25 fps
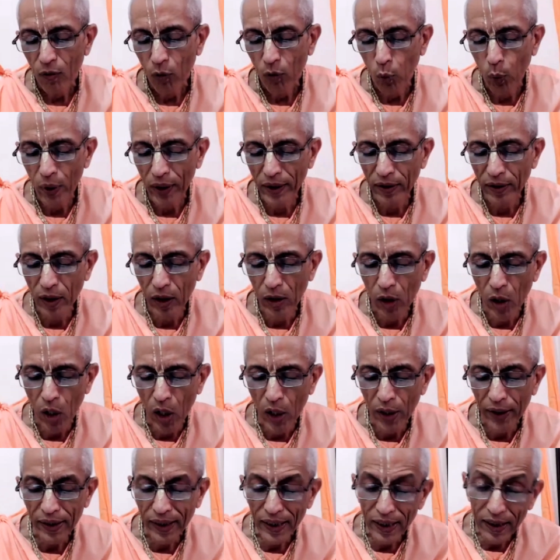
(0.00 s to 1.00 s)
with the
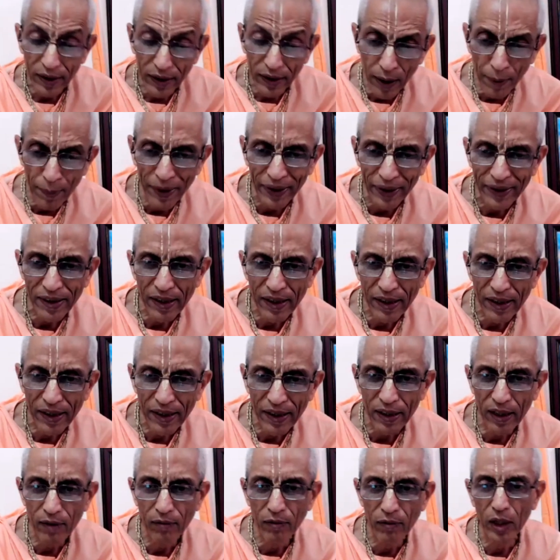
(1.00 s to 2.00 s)
Lord in the
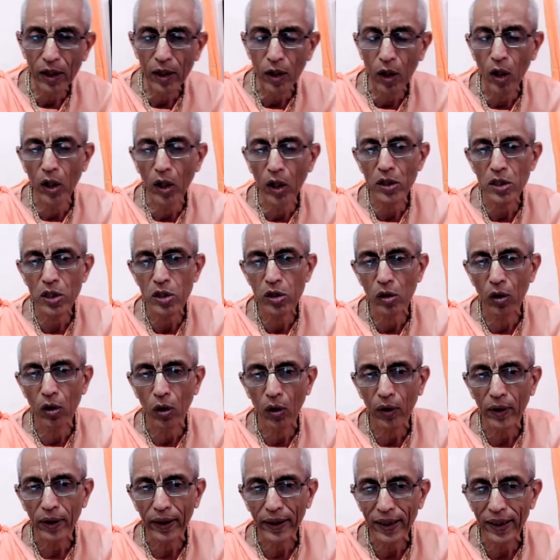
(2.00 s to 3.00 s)
material world
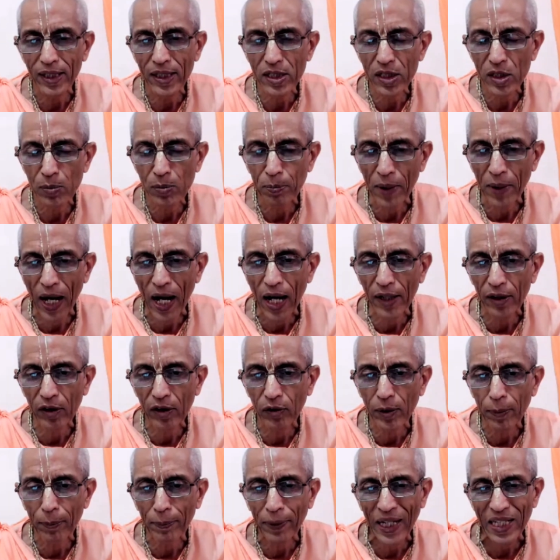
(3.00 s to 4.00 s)
also is part
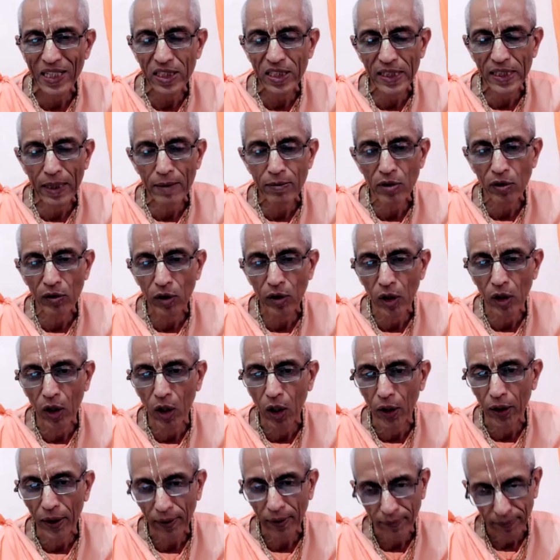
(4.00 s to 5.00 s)
of the pastimes of the
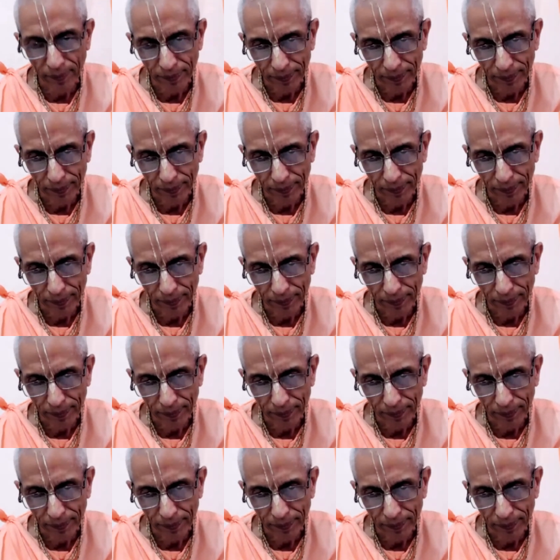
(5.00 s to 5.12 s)
Lord.